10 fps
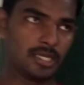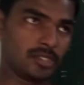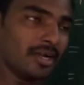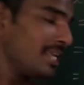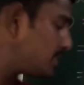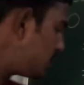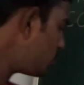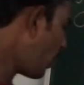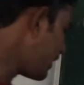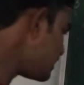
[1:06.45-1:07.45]
So let us see
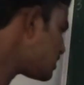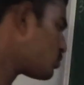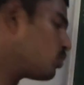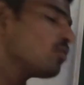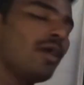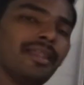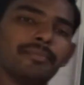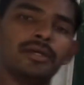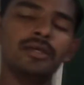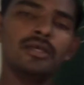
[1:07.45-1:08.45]
what is stroke volume.